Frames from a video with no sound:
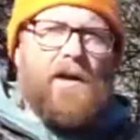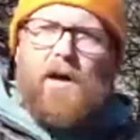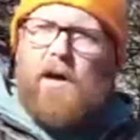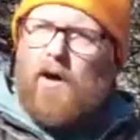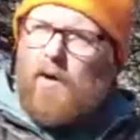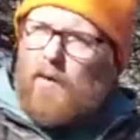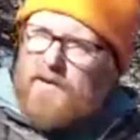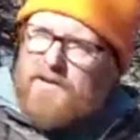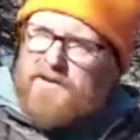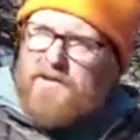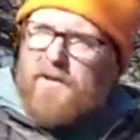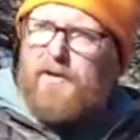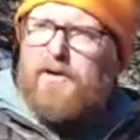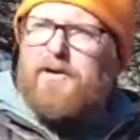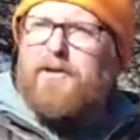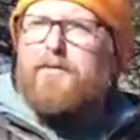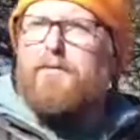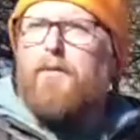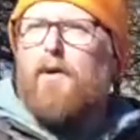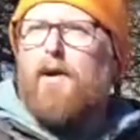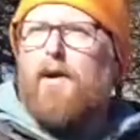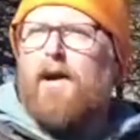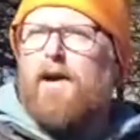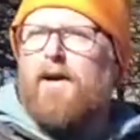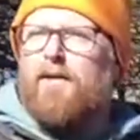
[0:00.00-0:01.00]
Always look at the
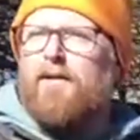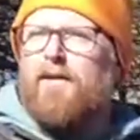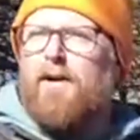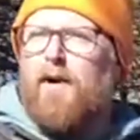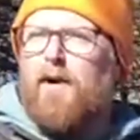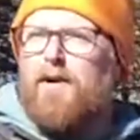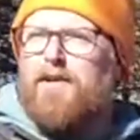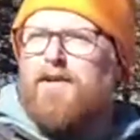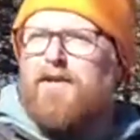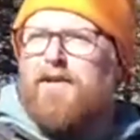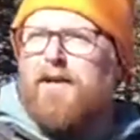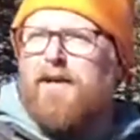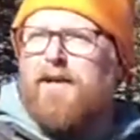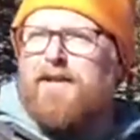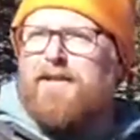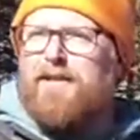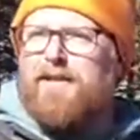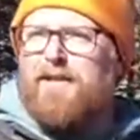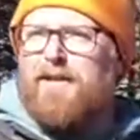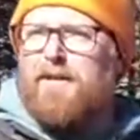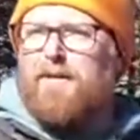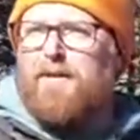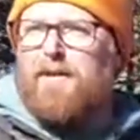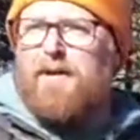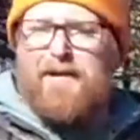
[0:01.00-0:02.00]
brown carcinites in
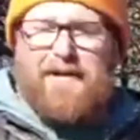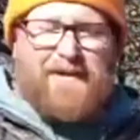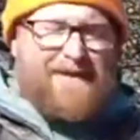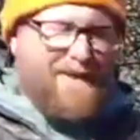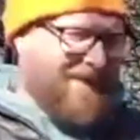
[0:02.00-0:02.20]
the woods.